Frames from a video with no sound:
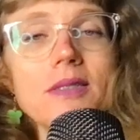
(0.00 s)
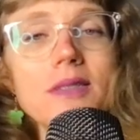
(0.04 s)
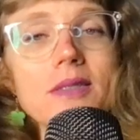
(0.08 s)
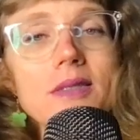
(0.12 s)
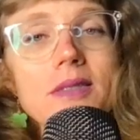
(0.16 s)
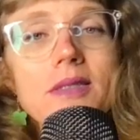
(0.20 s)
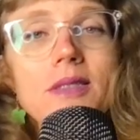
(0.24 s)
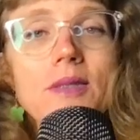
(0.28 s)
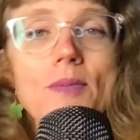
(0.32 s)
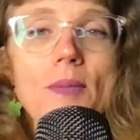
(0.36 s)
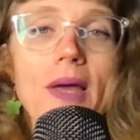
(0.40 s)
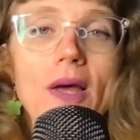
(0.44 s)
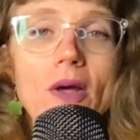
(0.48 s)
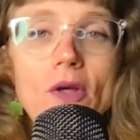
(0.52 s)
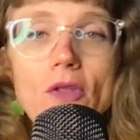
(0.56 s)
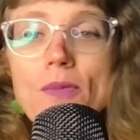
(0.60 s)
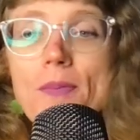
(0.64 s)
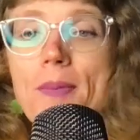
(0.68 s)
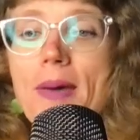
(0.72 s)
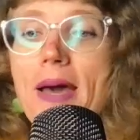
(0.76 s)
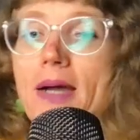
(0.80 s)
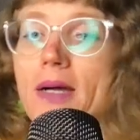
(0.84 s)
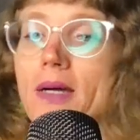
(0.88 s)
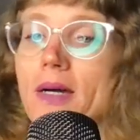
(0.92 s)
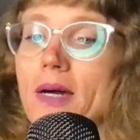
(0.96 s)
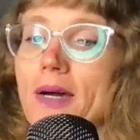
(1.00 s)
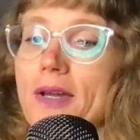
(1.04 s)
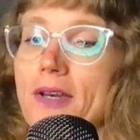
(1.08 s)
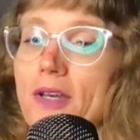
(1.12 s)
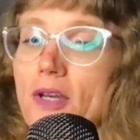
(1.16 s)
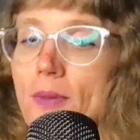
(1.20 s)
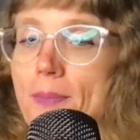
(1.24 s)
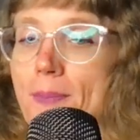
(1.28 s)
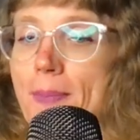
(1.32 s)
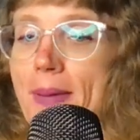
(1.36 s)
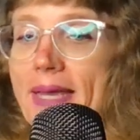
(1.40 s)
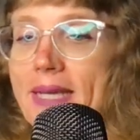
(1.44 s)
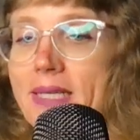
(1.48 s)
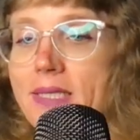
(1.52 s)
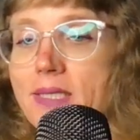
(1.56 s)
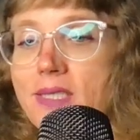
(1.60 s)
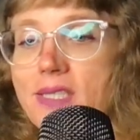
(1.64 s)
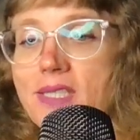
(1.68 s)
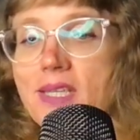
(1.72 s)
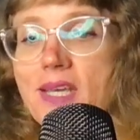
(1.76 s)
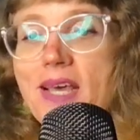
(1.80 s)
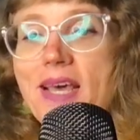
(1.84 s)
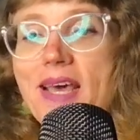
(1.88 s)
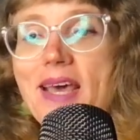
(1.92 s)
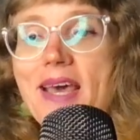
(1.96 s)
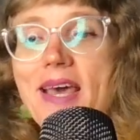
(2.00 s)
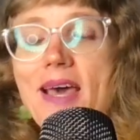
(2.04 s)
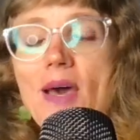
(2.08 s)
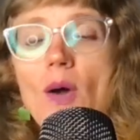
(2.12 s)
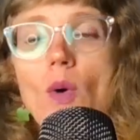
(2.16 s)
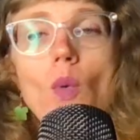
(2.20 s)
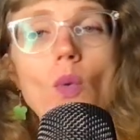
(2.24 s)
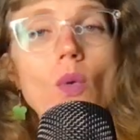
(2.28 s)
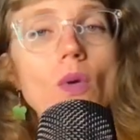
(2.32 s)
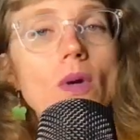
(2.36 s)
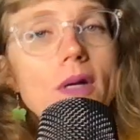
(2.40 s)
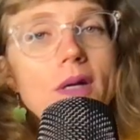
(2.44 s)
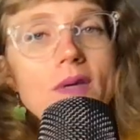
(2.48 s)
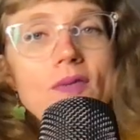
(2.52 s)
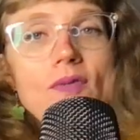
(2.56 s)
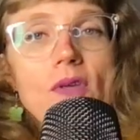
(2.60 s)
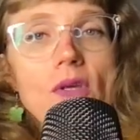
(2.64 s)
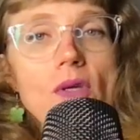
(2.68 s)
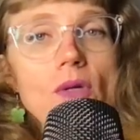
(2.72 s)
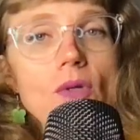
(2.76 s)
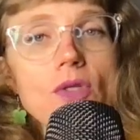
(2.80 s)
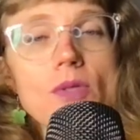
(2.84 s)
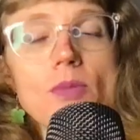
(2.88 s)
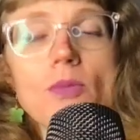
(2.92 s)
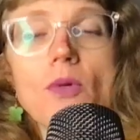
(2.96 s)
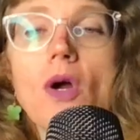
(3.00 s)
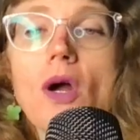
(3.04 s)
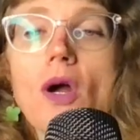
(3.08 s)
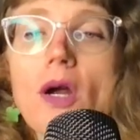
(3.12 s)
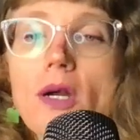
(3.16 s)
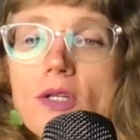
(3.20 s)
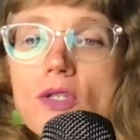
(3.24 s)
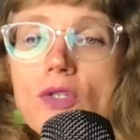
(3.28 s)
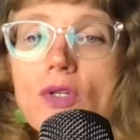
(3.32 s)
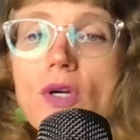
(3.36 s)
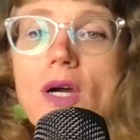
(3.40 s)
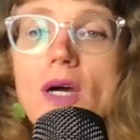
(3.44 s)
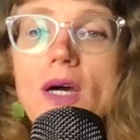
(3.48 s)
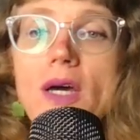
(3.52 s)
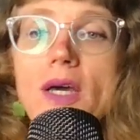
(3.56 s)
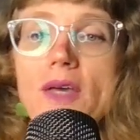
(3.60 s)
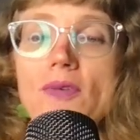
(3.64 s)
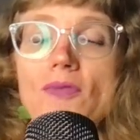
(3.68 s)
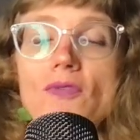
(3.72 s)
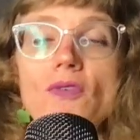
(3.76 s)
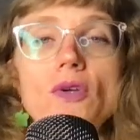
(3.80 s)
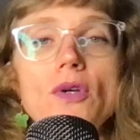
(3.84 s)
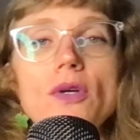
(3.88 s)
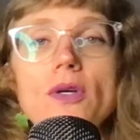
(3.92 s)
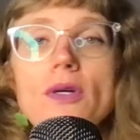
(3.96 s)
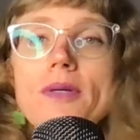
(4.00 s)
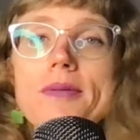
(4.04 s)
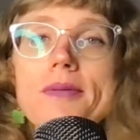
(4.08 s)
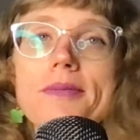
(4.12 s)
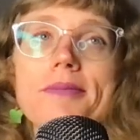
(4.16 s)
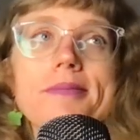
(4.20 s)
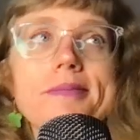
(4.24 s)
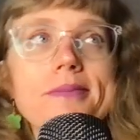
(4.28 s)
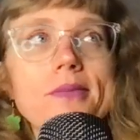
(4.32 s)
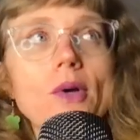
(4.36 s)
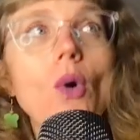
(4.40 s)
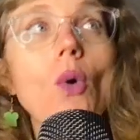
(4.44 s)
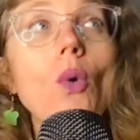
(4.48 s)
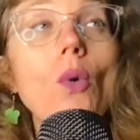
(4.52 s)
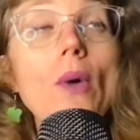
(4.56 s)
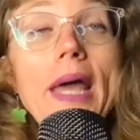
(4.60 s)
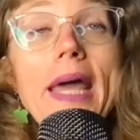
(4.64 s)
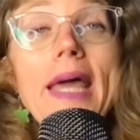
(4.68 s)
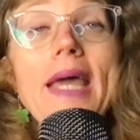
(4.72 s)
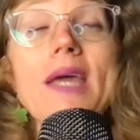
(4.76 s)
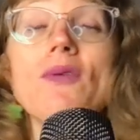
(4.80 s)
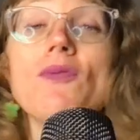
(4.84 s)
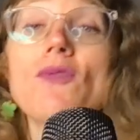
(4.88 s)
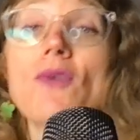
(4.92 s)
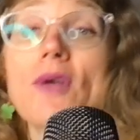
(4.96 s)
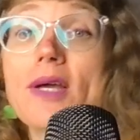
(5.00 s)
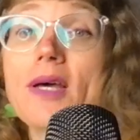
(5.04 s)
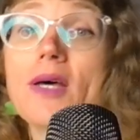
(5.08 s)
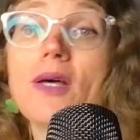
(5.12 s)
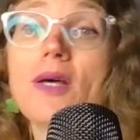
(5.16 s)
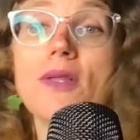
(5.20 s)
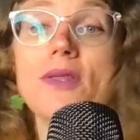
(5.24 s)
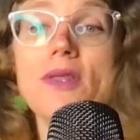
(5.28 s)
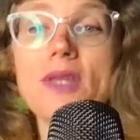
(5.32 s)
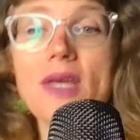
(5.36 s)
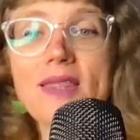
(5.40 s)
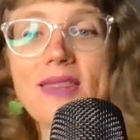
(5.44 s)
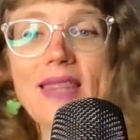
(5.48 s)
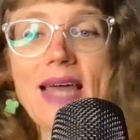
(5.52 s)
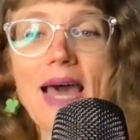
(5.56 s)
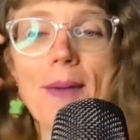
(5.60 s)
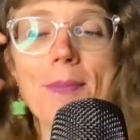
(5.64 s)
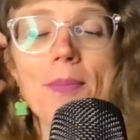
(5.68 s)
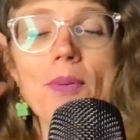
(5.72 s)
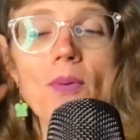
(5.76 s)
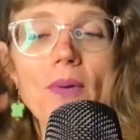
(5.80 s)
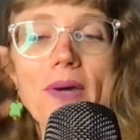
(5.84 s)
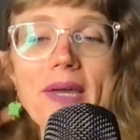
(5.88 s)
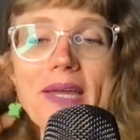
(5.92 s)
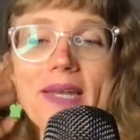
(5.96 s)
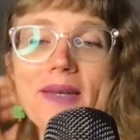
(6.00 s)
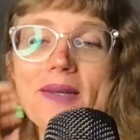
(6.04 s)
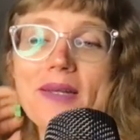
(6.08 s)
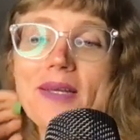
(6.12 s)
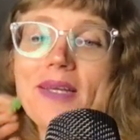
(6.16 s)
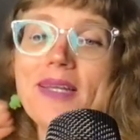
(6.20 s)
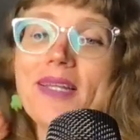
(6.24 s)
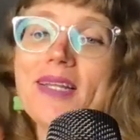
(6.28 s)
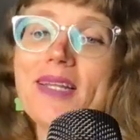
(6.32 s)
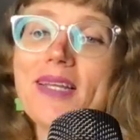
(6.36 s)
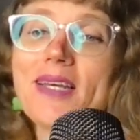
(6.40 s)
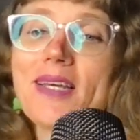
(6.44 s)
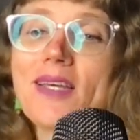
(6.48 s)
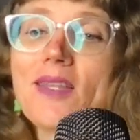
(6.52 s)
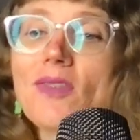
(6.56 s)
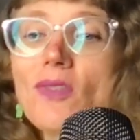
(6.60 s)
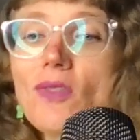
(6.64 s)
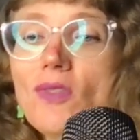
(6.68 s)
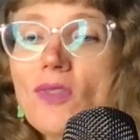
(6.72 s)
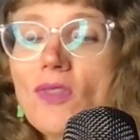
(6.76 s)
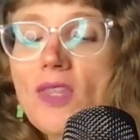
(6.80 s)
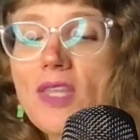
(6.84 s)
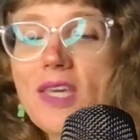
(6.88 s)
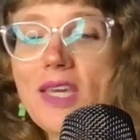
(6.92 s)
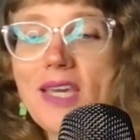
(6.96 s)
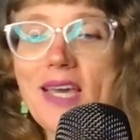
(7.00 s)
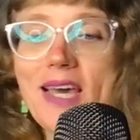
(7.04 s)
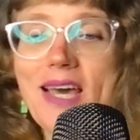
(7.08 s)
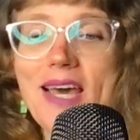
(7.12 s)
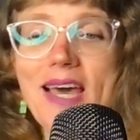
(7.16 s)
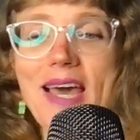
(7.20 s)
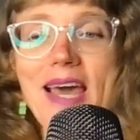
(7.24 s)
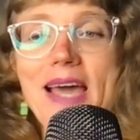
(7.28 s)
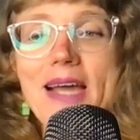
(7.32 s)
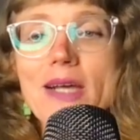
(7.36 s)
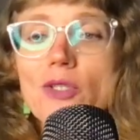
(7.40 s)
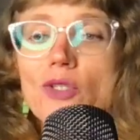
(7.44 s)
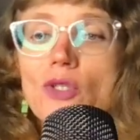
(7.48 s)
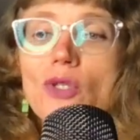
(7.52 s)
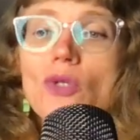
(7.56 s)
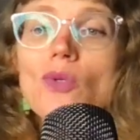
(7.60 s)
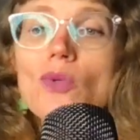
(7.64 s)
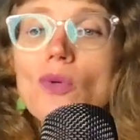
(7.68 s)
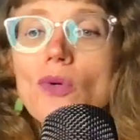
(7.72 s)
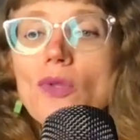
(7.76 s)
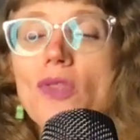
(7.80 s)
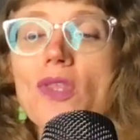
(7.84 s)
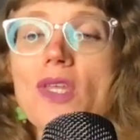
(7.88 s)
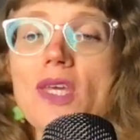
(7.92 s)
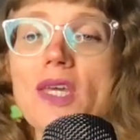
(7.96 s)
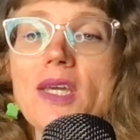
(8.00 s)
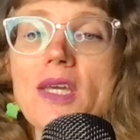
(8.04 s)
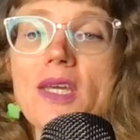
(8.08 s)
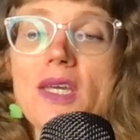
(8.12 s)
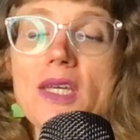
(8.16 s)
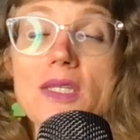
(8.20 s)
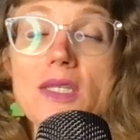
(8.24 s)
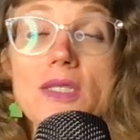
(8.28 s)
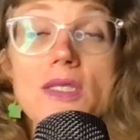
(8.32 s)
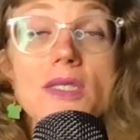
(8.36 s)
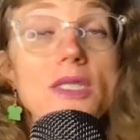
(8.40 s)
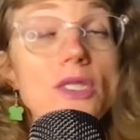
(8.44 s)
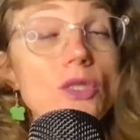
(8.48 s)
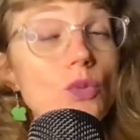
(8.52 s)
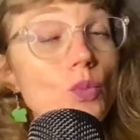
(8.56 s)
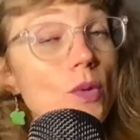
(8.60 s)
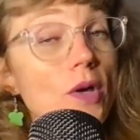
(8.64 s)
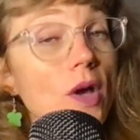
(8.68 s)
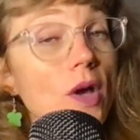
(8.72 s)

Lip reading: some health back on your base or giving you some card draw if you're okay for health at that point. The extra cool thing is, since we